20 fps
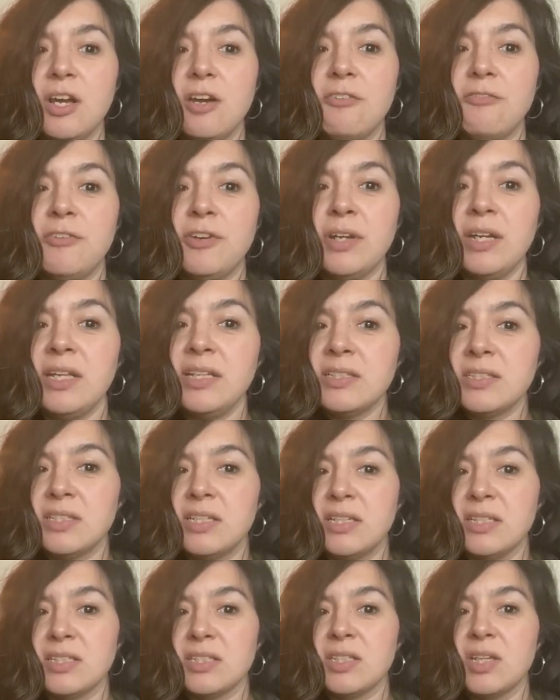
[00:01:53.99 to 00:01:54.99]
For
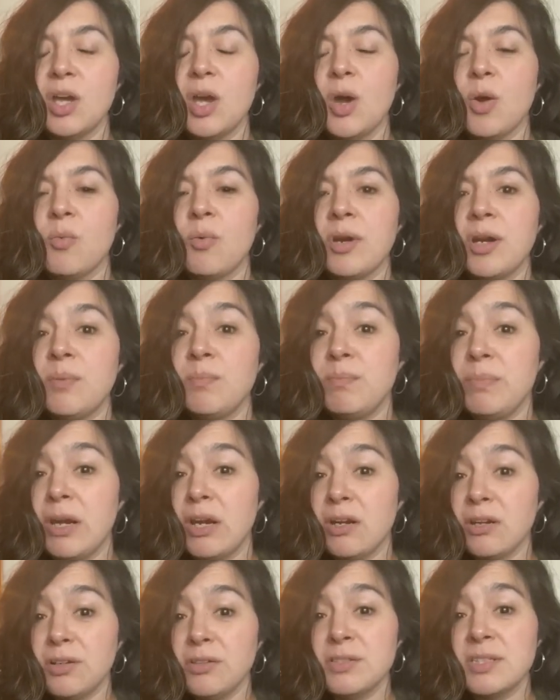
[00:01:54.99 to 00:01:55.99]
instance, when a
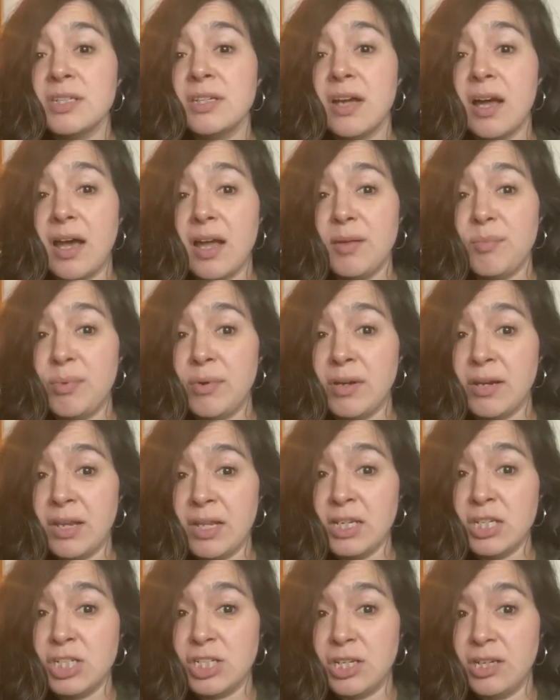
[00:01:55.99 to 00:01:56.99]
bear goes into
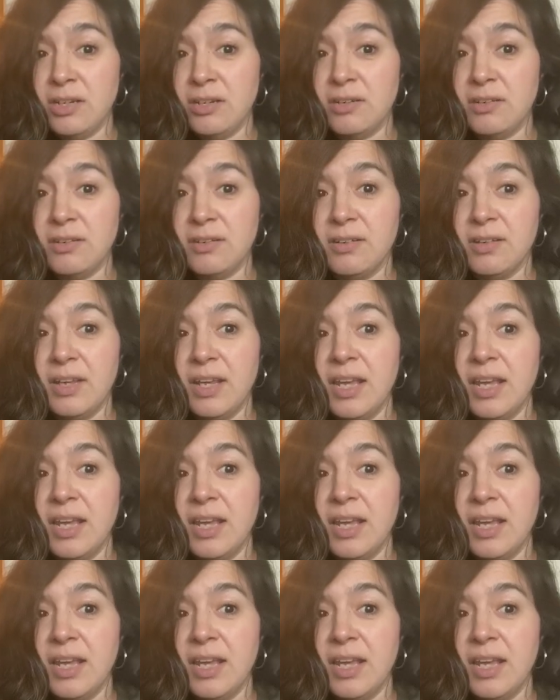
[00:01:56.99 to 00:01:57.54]
hibernation